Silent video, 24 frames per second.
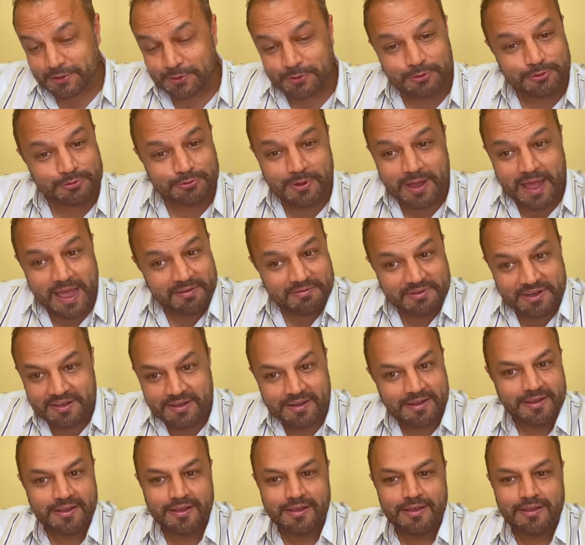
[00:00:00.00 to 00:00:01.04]
Those who
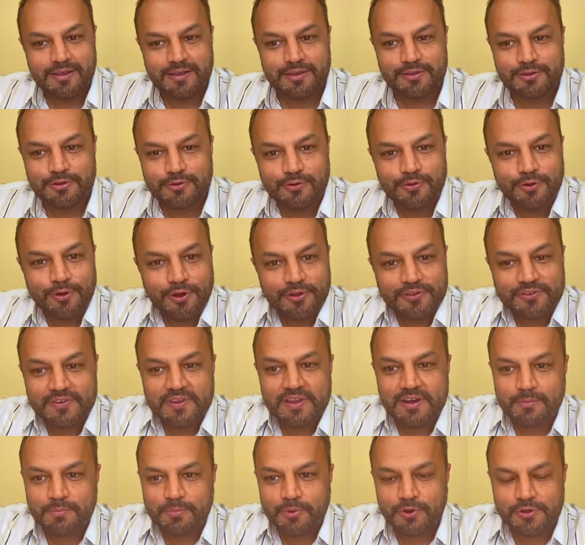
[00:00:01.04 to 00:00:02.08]
haven't, you lost
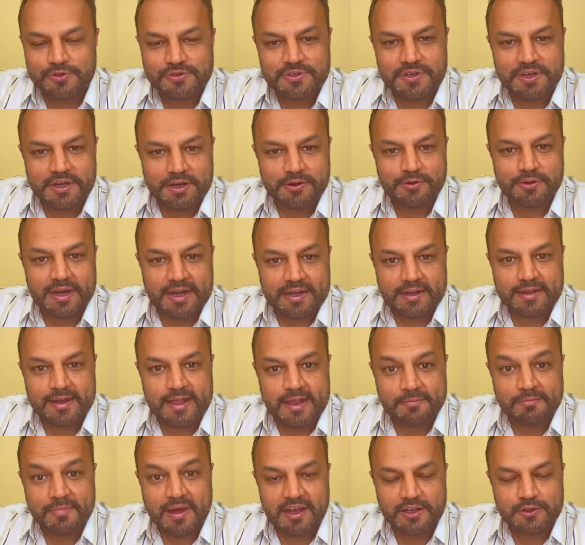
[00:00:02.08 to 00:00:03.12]
an opportunity to get
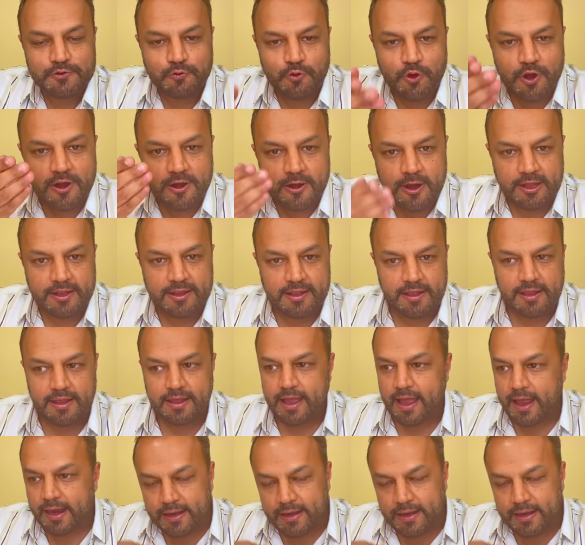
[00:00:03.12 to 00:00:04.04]
10 marks for nothing.